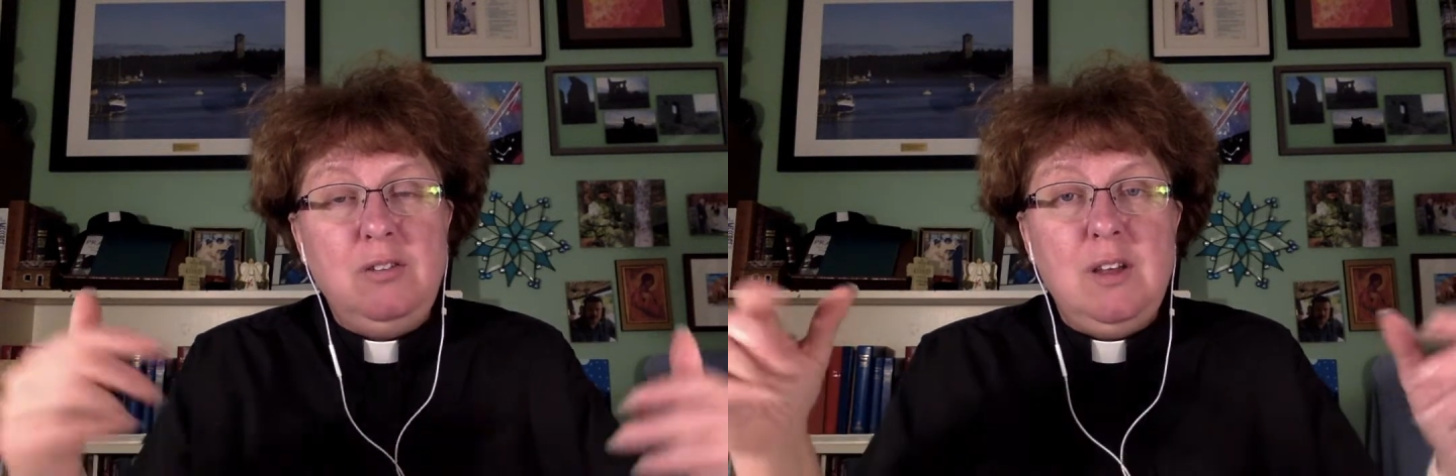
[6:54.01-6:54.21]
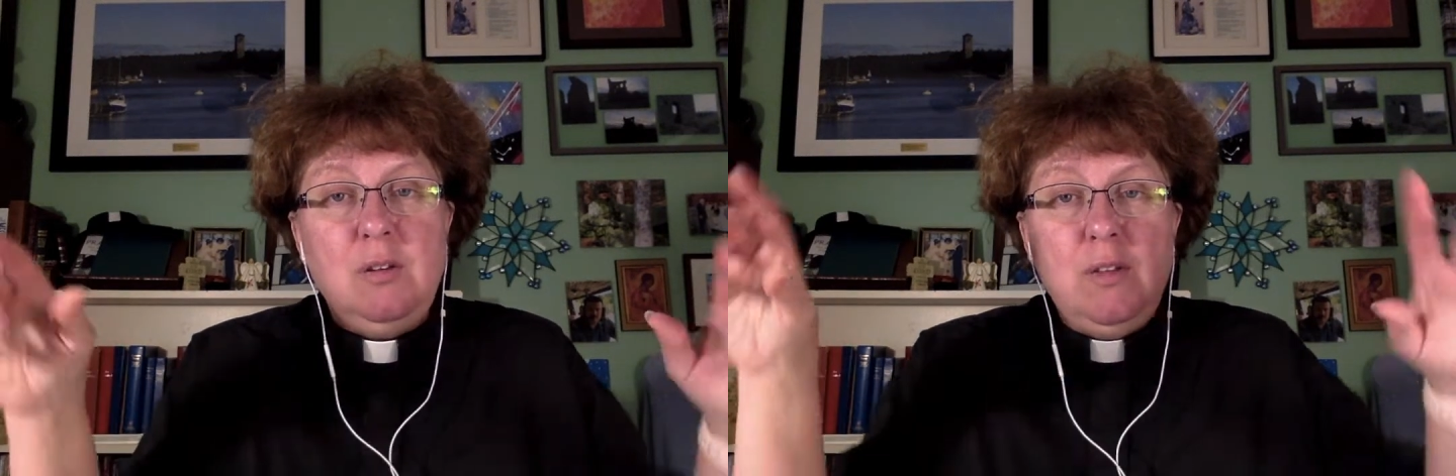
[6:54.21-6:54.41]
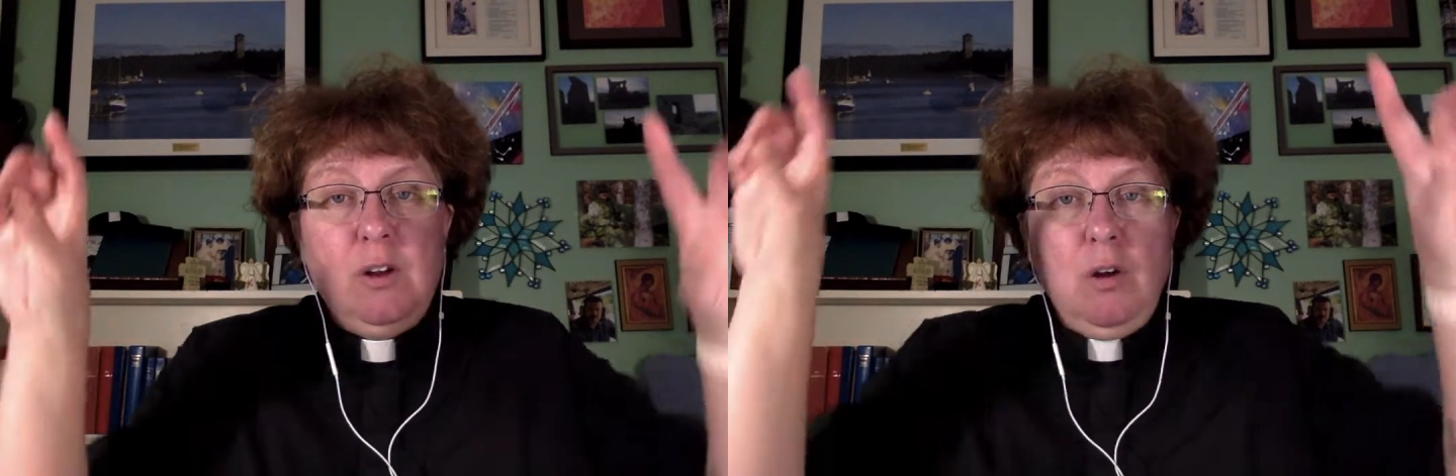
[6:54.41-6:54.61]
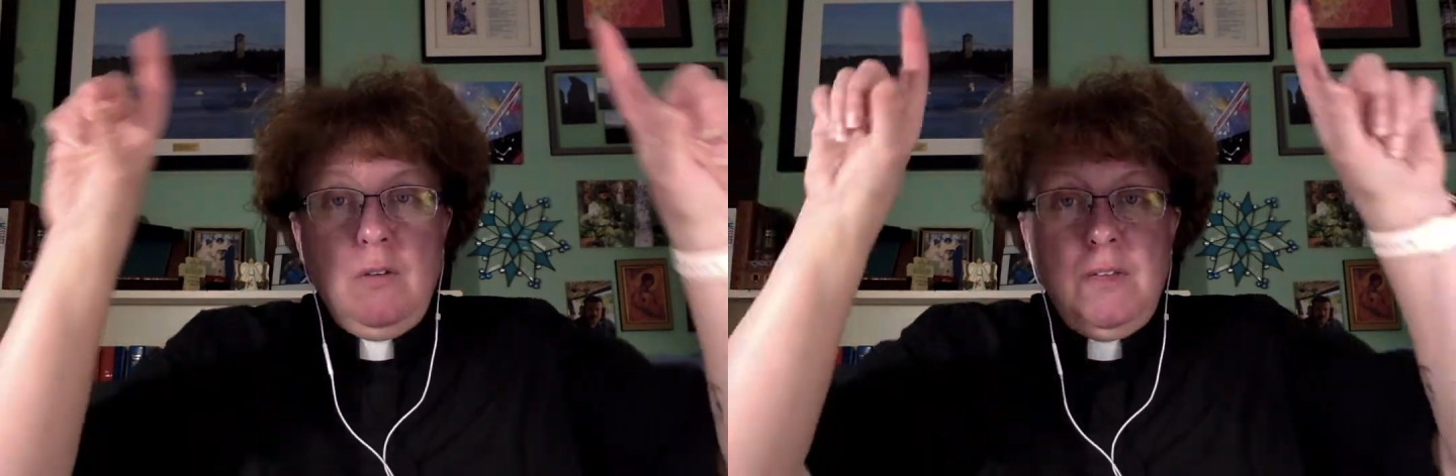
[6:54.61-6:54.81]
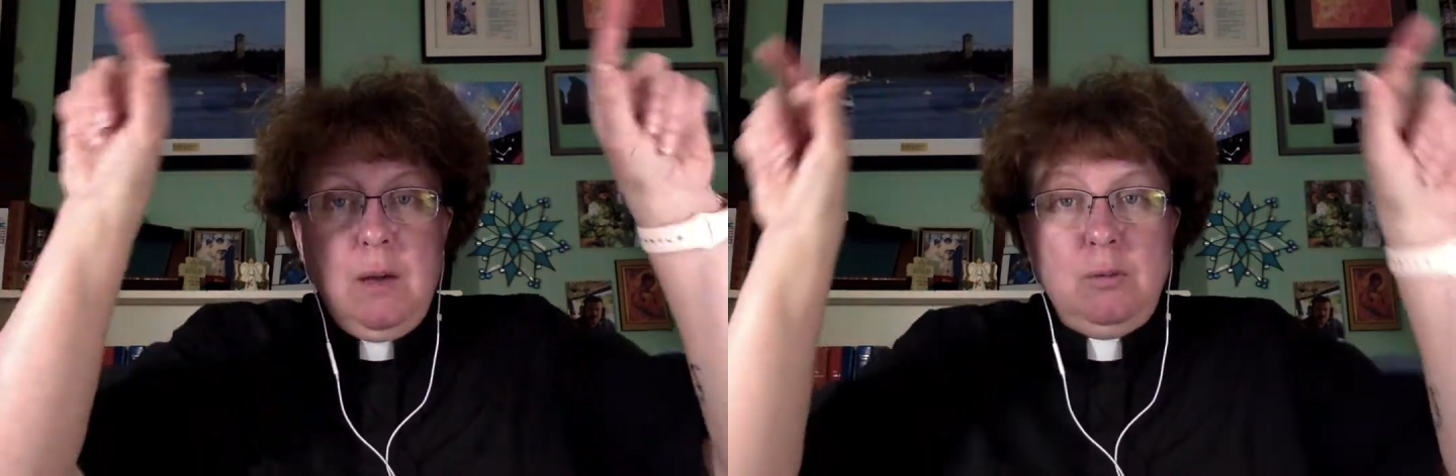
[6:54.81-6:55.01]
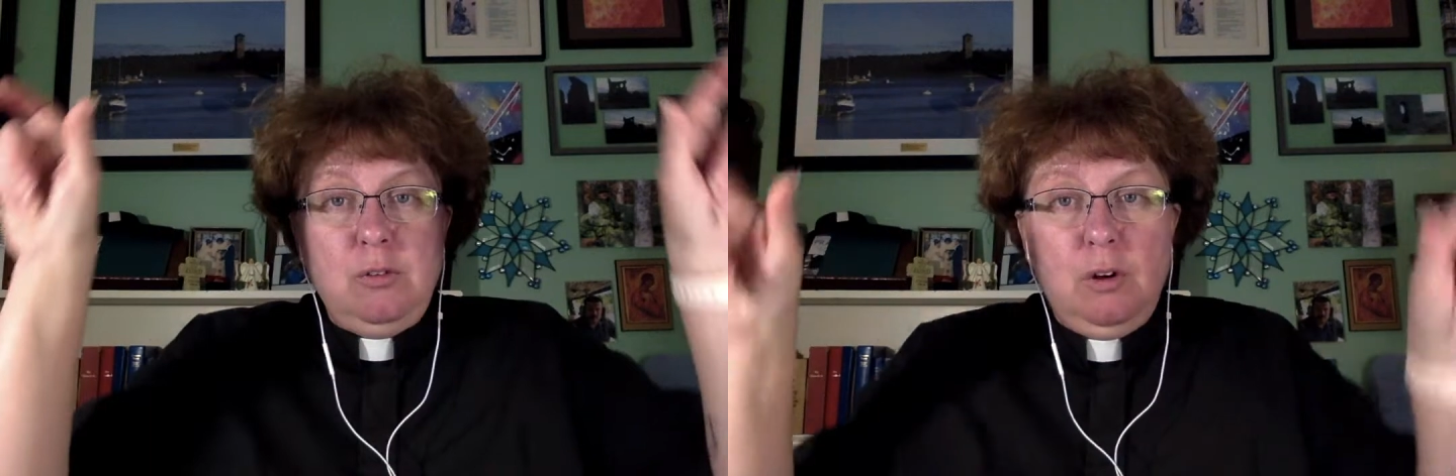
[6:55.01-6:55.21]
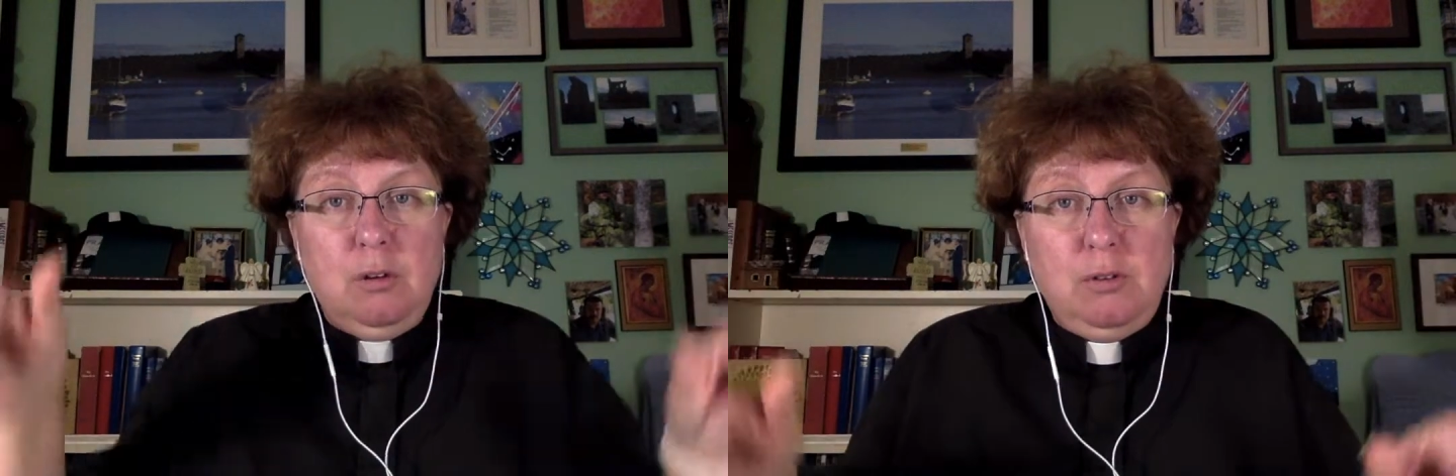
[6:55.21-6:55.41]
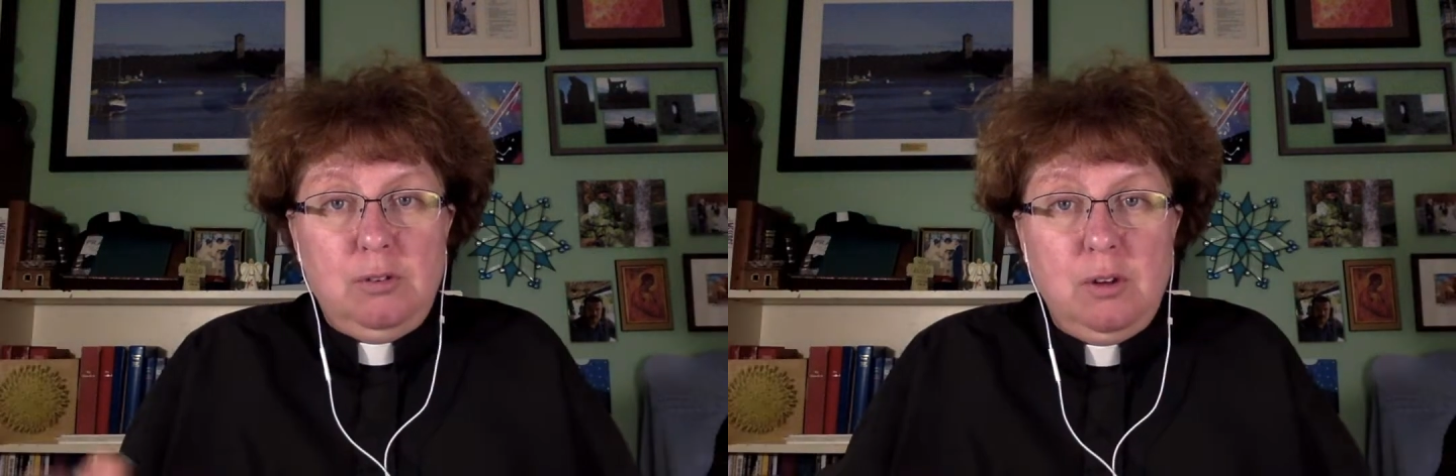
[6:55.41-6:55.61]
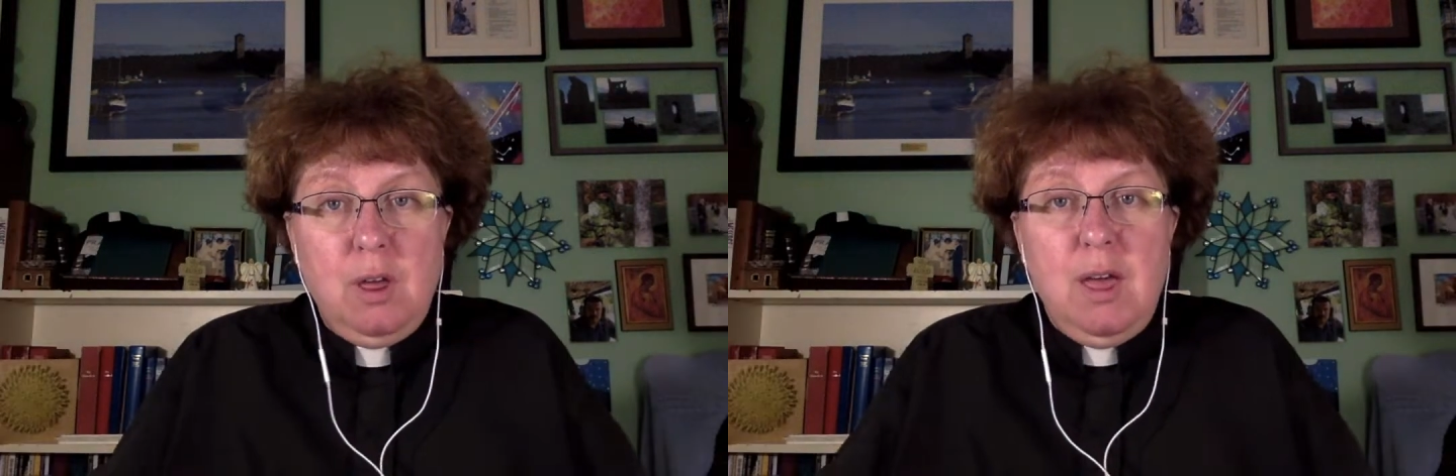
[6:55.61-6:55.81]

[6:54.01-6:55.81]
that are on the outskirts,